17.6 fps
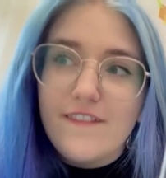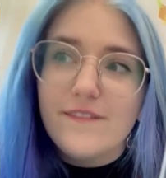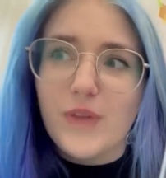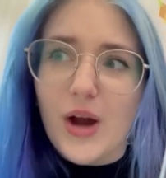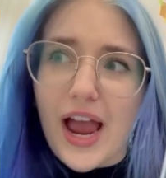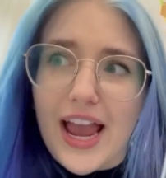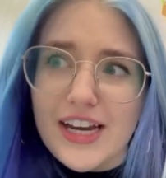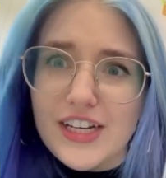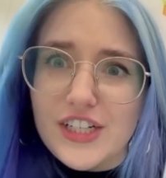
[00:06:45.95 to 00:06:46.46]

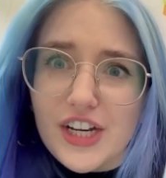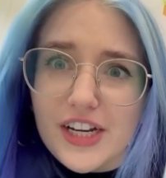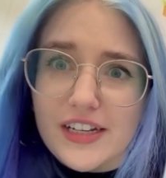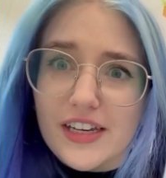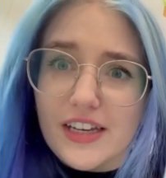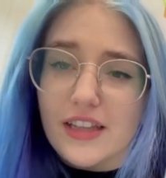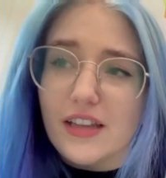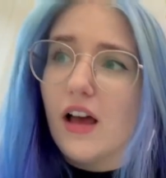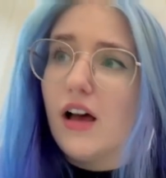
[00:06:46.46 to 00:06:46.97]
Fried
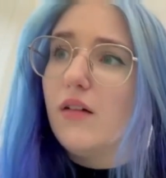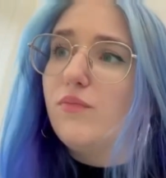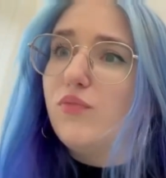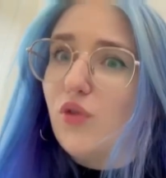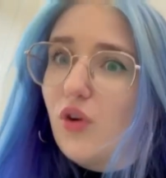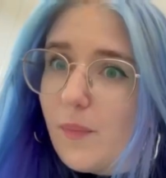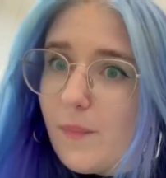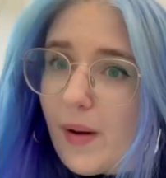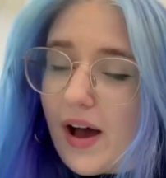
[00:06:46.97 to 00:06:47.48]
chicken,
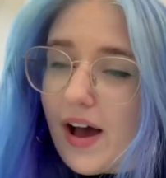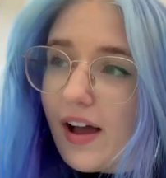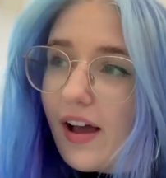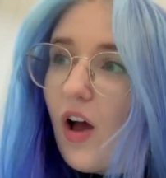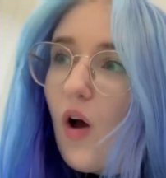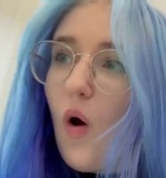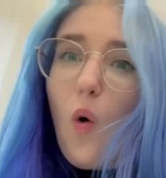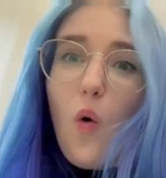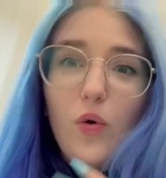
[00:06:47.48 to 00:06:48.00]
bungeoppang,
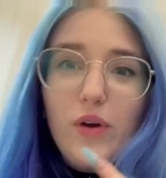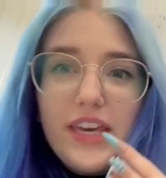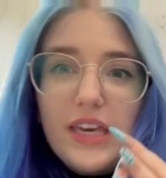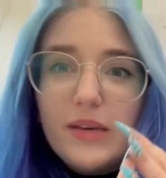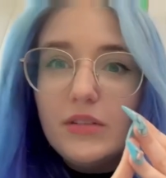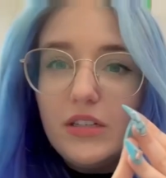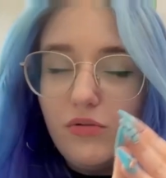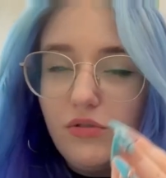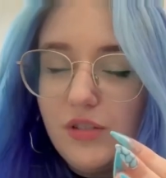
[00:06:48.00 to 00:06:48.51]
oi
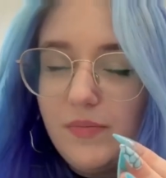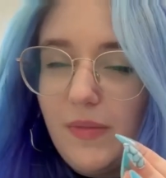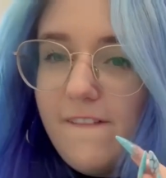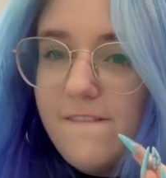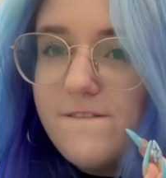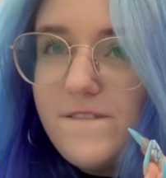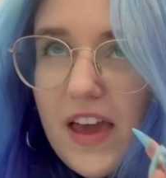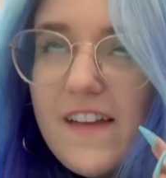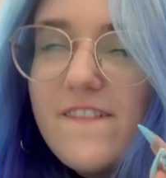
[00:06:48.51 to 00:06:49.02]
kimchi, which is my
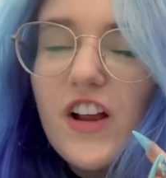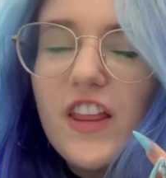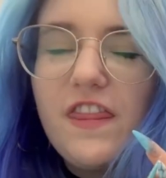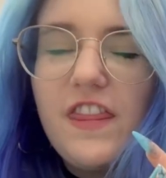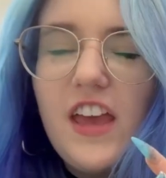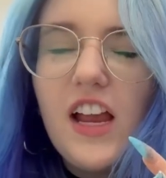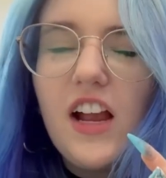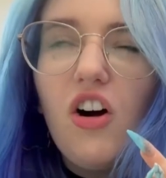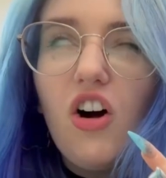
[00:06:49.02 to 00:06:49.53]
favorite
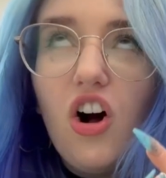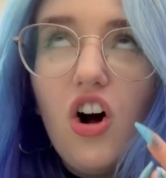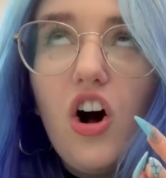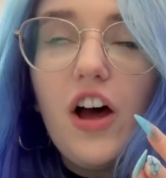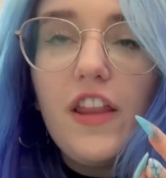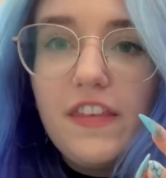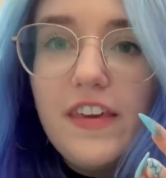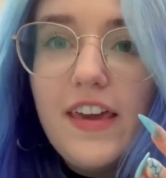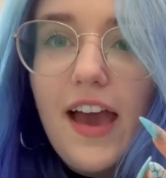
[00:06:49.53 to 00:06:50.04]
thing
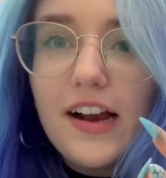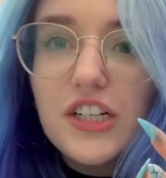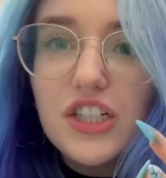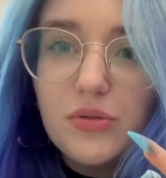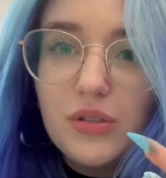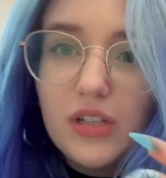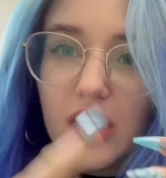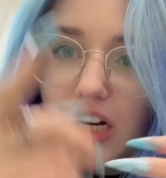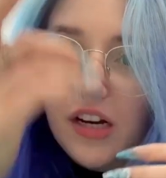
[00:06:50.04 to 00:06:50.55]
on the
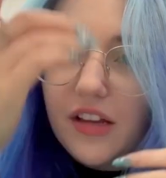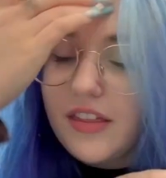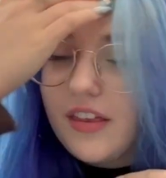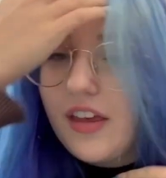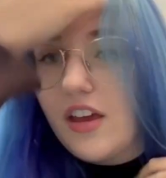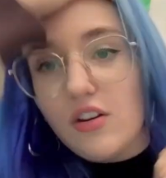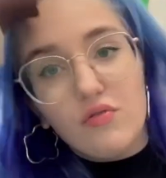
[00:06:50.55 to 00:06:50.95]
actual earth.